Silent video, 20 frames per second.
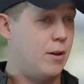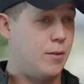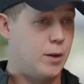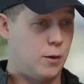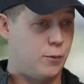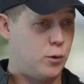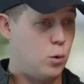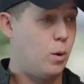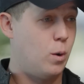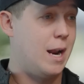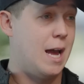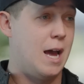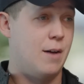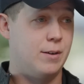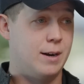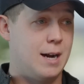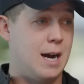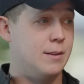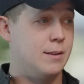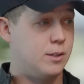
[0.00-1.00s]
I think if you want to
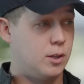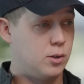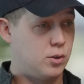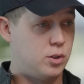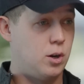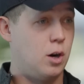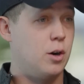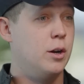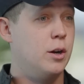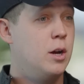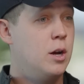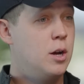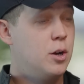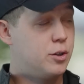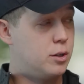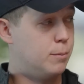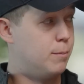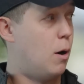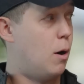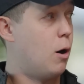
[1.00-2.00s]
have a guy that's going to start
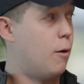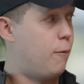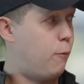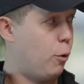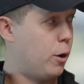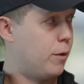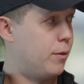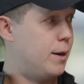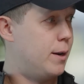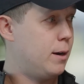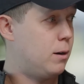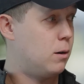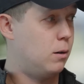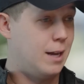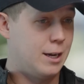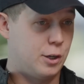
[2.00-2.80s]
tomorrow for you in the nickel,